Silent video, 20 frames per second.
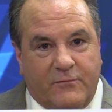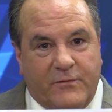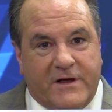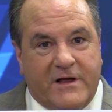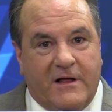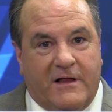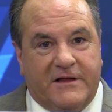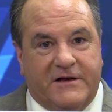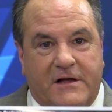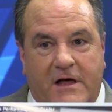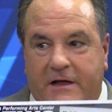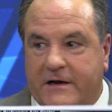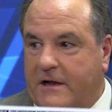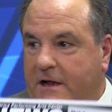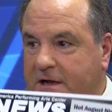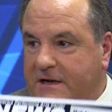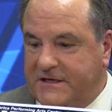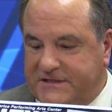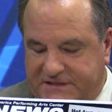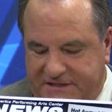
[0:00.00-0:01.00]
We call it Hot
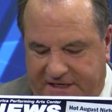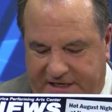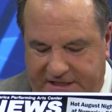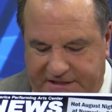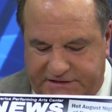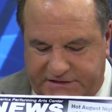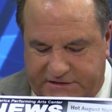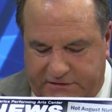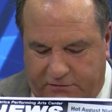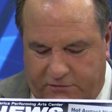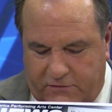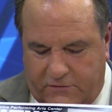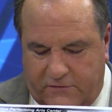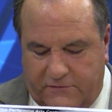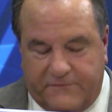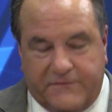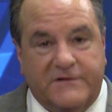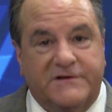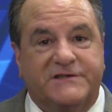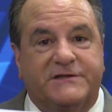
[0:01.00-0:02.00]
August Nights, the
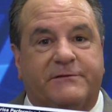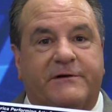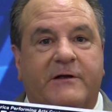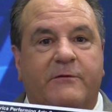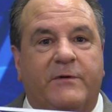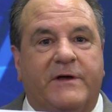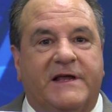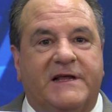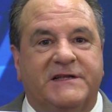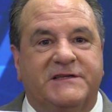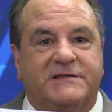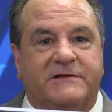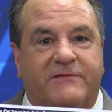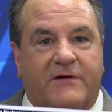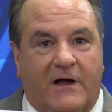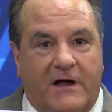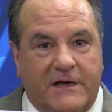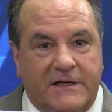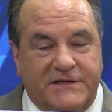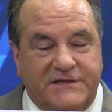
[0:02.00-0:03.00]
whole first 3 weekends of
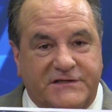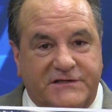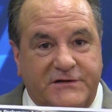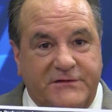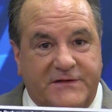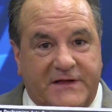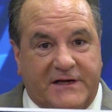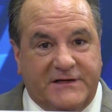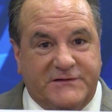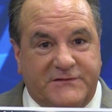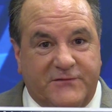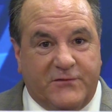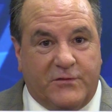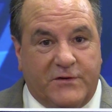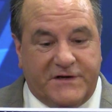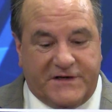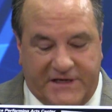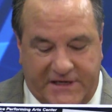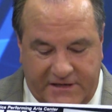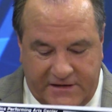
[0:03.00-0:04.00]
August
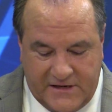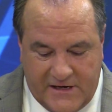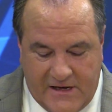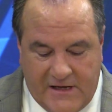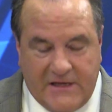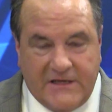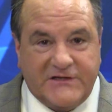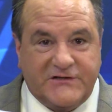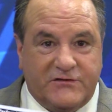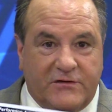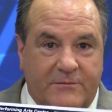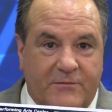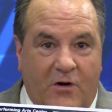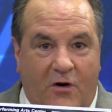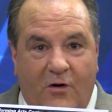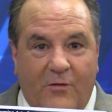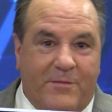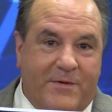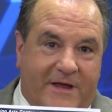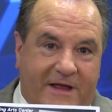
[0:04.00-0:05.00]
2014. So I'm
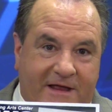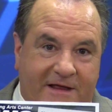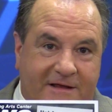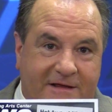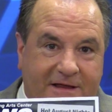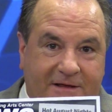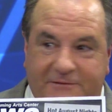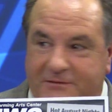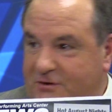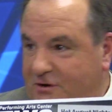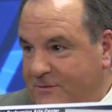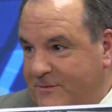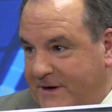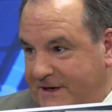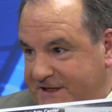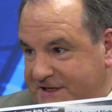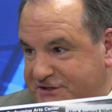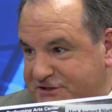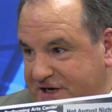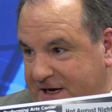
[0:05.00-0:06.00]
hoping, if you don't
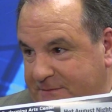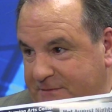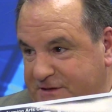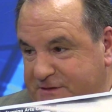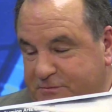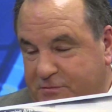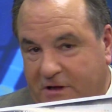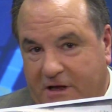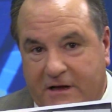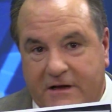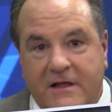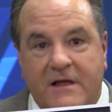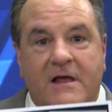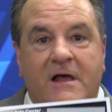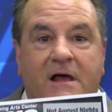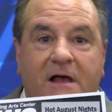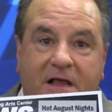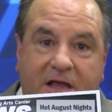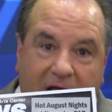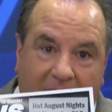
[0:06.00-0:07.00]
mind the shameless plug,
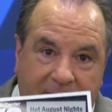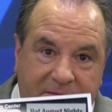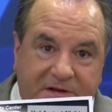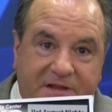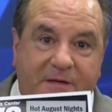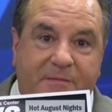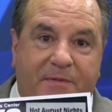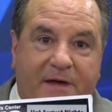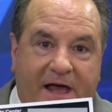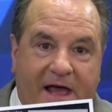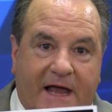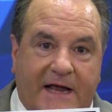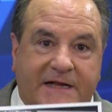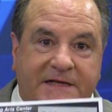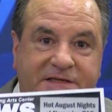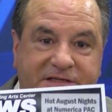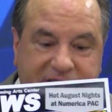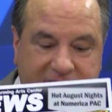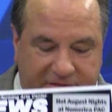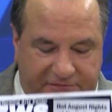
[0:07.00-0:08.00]
come to the PAC
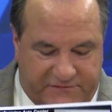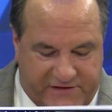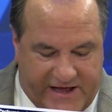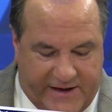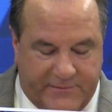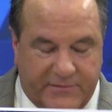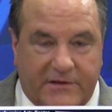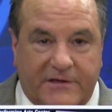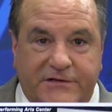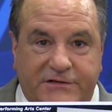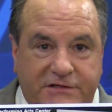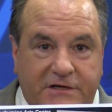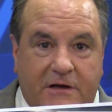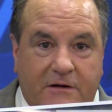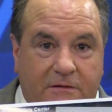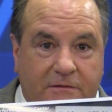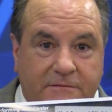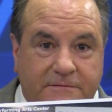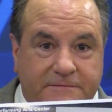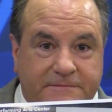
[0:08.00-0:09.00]
and see a fabulous
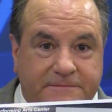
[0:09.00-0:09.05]
show.